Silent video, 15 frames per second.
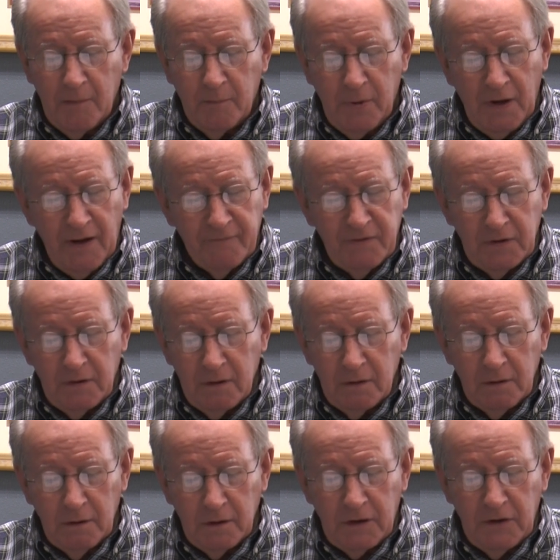"Beloved,
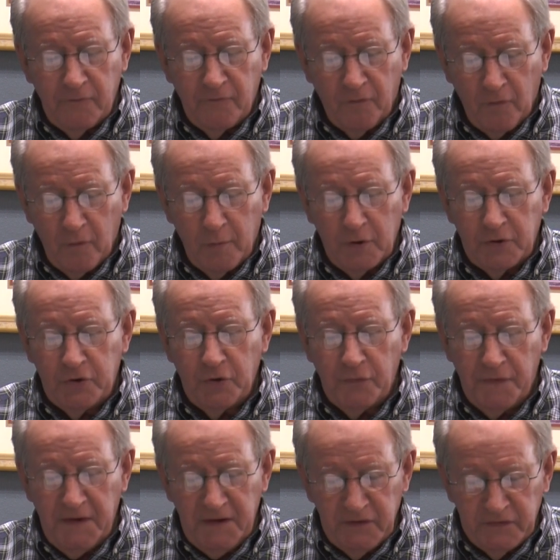looking forward to
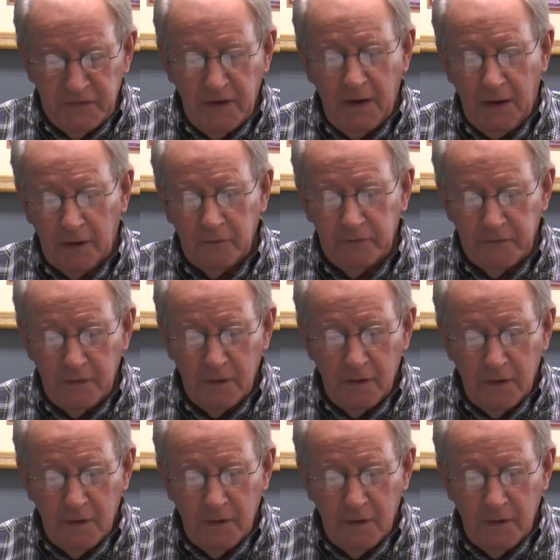these things,